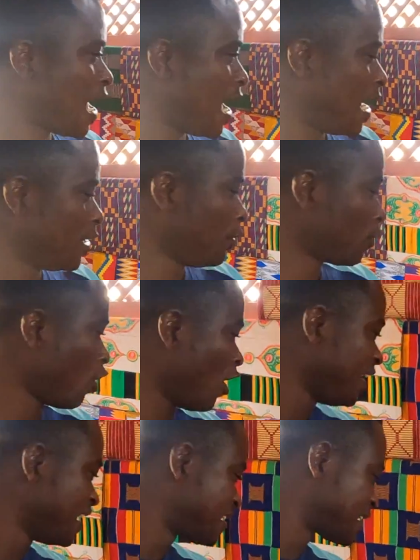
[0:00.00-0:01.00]
And we
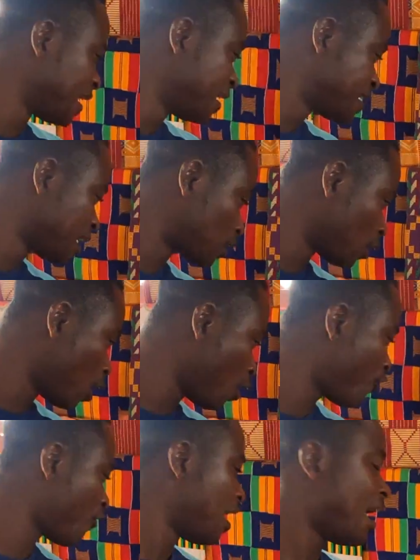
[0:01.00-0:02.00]
call this kente
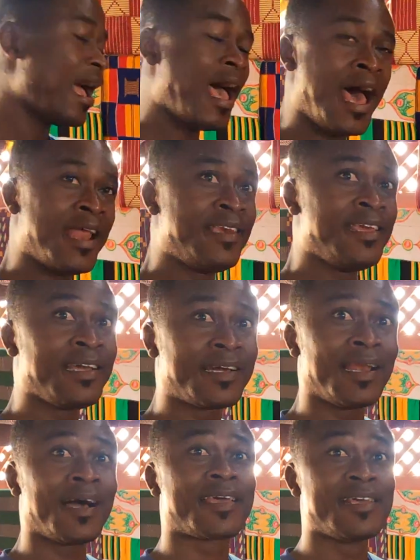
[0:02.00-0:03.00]
cloth
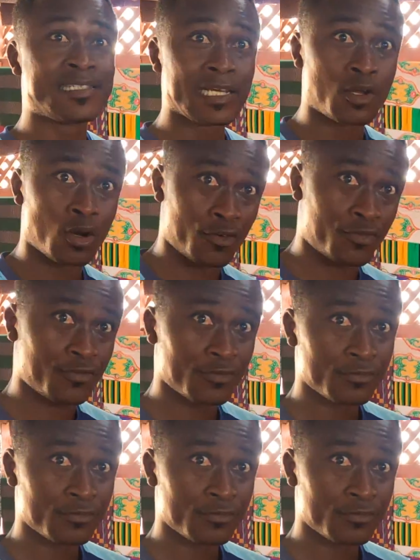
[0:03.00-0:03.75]
Adinkra kente cloth.